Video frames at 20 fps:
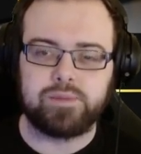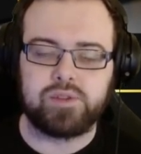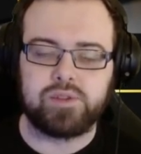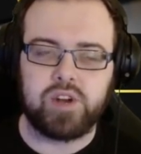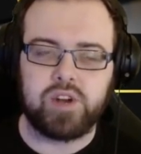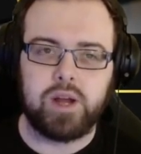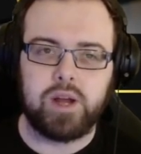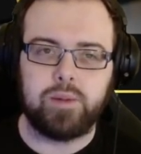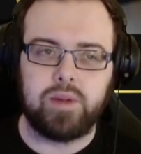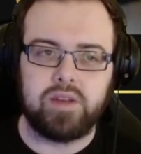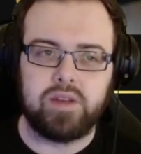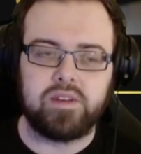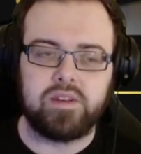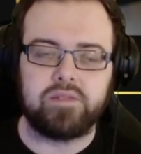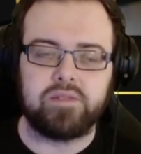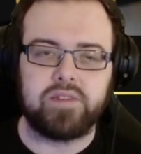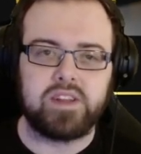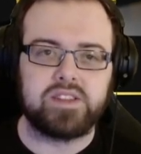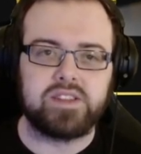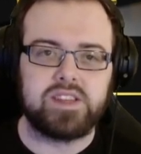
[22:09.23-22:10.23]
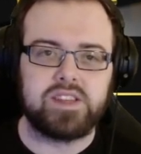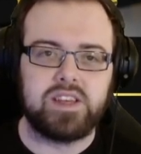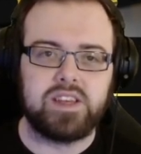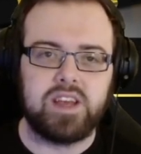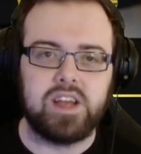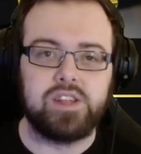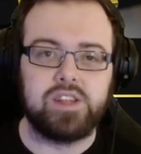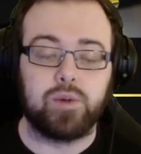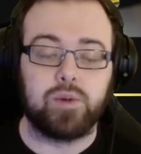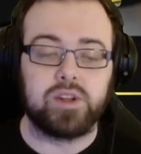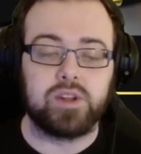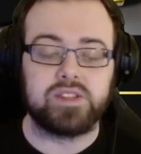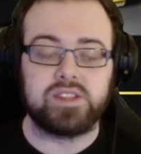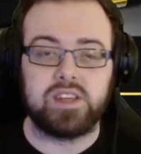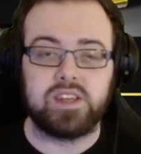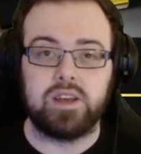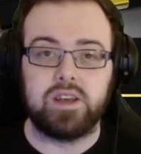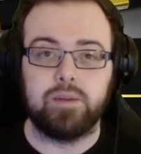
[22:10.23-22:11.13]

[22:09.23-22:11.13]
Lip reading: subscribe if you fancy and you want to